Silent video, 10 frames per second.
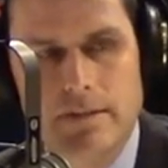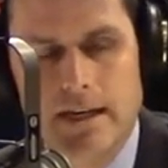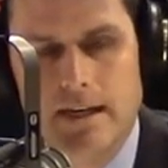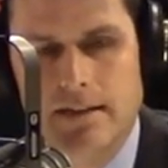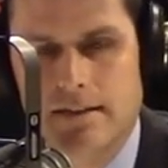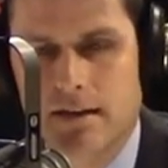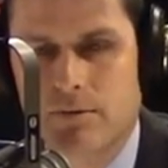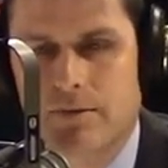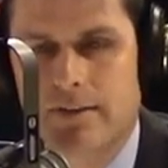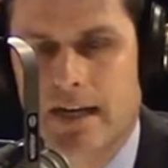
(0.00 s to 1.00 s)
And uh,
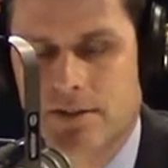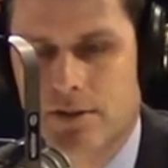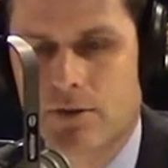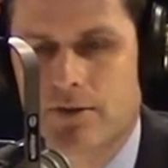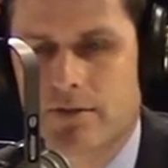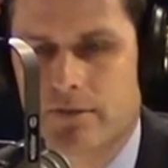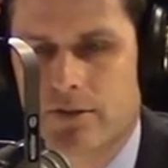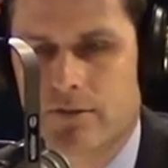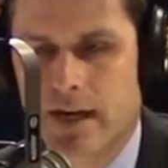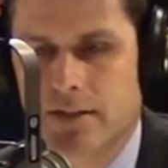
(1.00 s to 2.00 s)
we've got to go a different
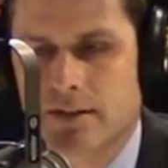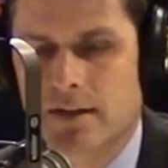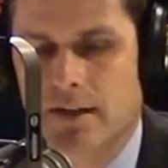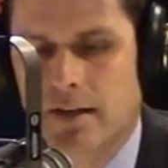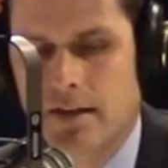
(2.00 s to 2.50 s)
direction.